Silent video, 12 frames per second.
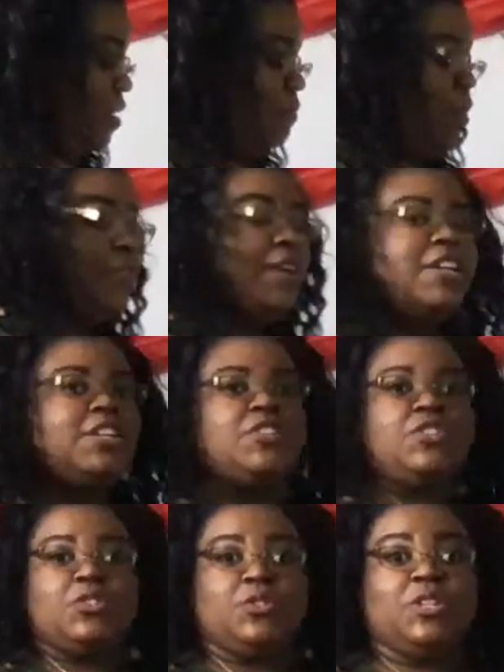What we're gonna
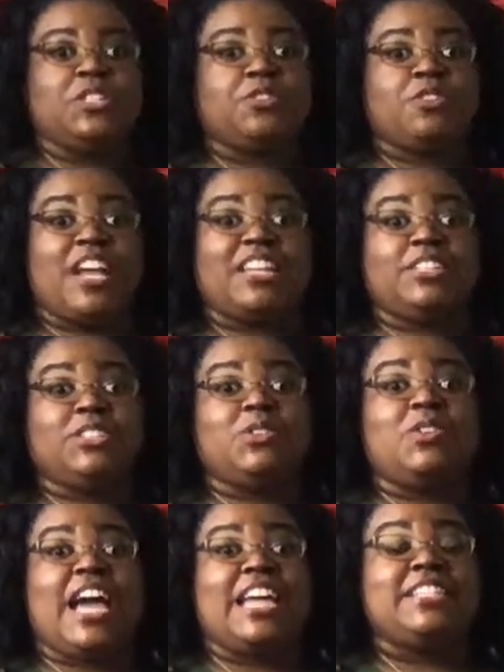do is create a little
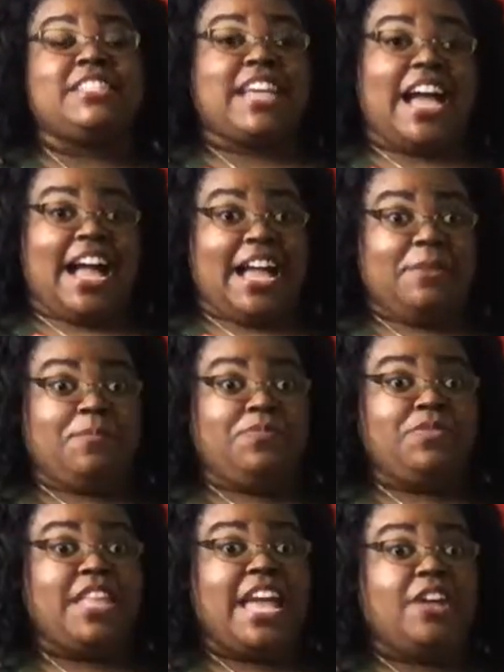night sky.
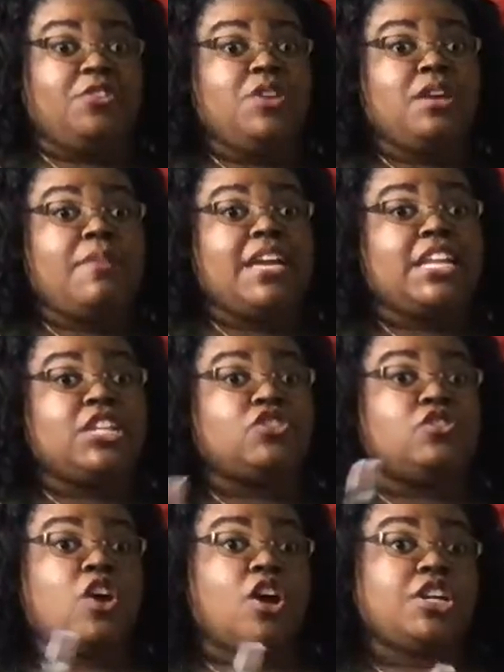Now you can make it as
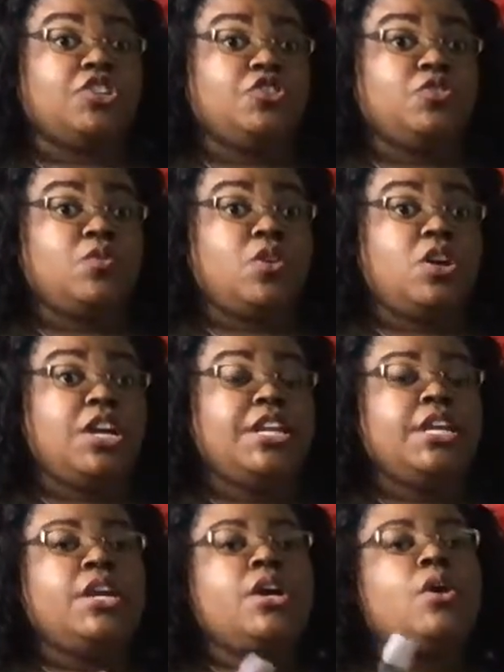dark as you want,
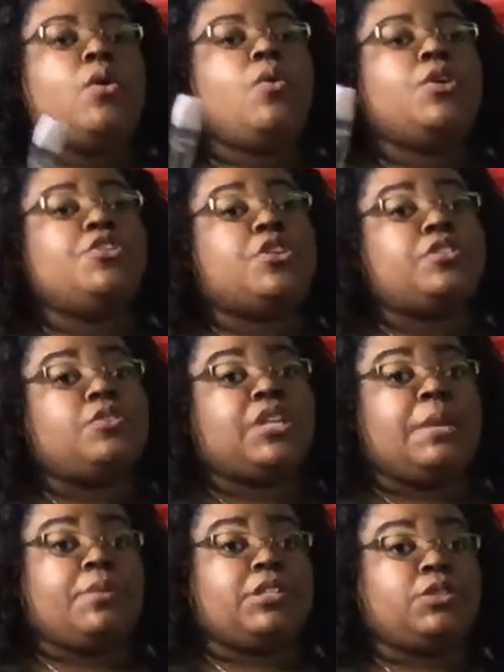or you can still
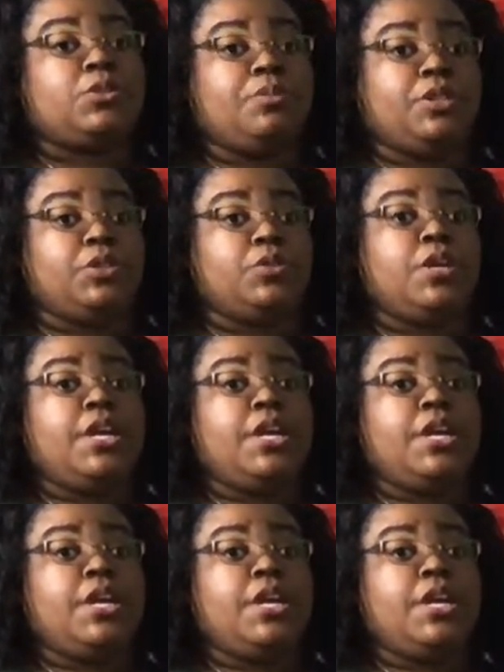keep it a little blue.